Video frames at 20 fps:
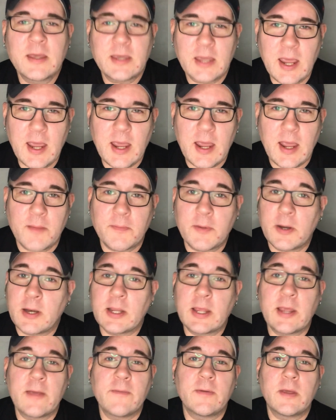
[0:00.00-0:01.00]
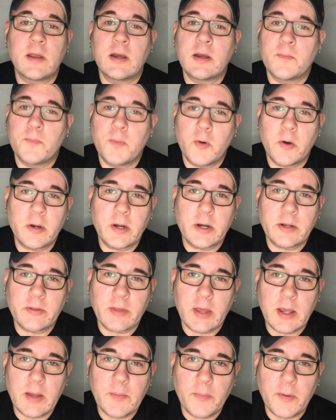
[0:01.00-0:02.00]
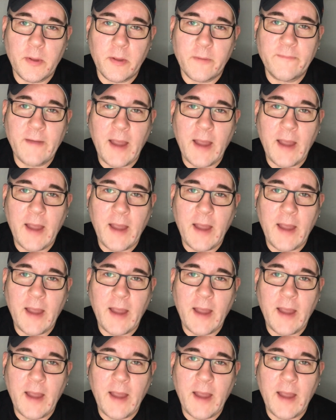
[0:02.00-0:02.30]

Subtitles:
yet I'm going to give you an important example of